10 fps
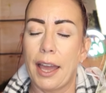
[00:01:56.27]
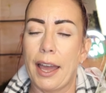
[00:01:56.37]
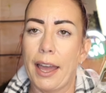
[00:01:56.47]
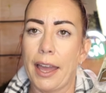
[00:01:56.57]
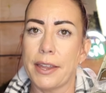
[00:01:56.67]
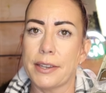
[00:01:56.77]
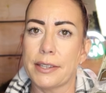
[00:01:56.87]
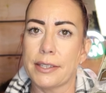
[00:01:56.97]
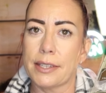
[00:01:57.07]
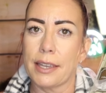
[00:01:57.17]

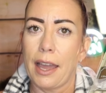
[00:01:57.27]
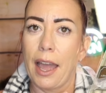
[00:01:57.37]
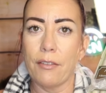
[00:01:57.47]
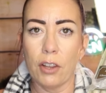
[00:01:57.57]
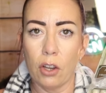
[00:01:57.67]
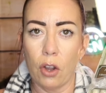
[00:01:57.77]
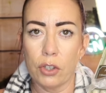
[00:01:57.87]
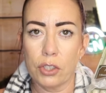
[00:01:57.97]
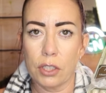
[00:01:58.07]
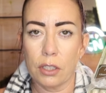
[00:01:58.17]
and I have a
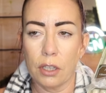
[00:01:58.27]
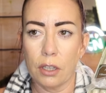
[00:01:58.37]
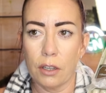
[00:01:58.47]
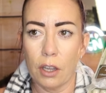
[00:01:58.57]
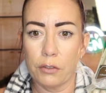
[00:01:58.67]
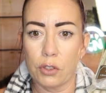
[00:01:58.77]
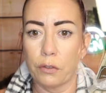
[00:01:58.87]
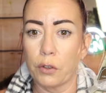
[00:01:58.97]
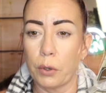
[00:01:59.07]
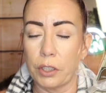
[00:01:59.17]
lot of
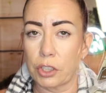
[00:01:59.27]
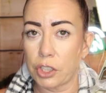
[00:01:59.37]
stuff going to